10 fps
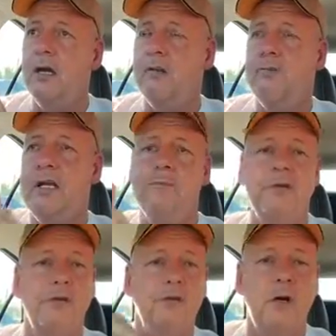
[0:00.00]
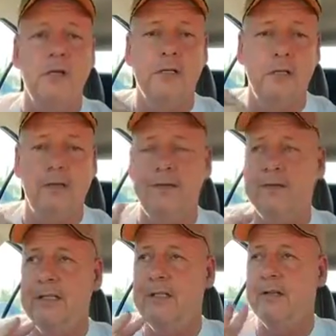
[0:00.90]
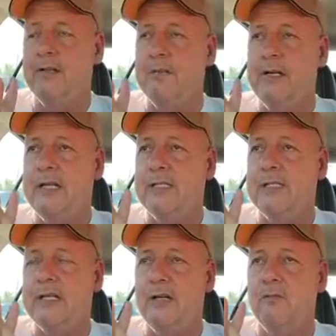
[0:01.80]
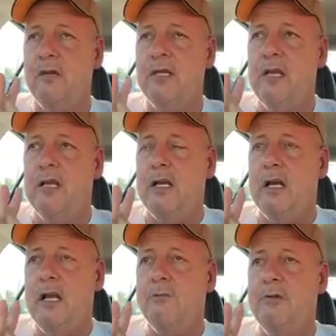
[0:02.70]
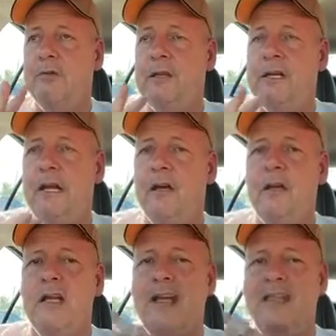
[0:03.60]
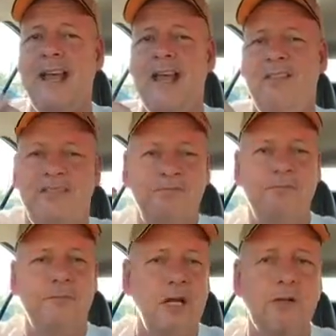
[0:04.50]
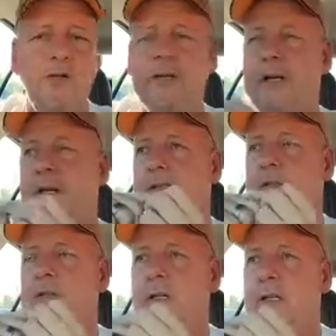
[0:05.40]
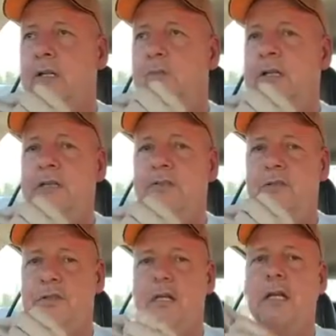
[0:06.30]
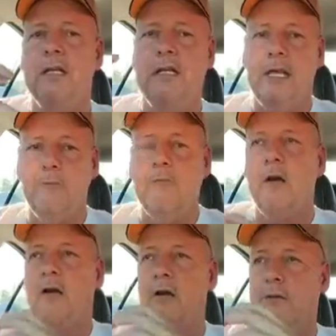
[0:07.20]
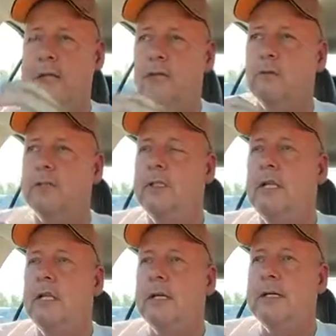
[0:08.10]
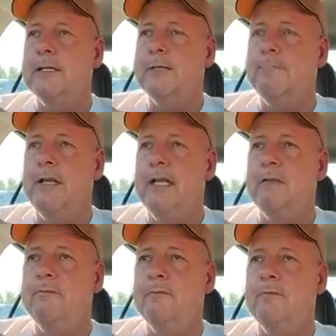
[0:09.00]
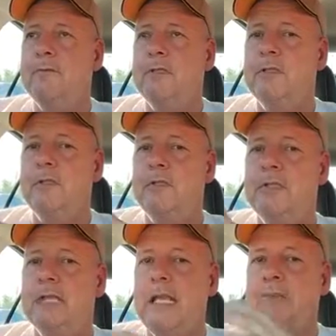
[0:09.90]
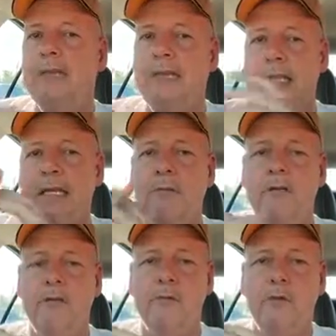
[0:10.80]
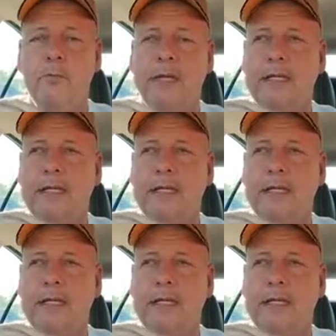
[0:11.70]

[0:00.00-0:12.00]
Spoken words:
Recommended to walk 15 to 30 minutes is kind of what I'm doing right now. And that, talking with my doctor a little bit, is just to kind of get my heart rate going, and to keep a little bit of aerobic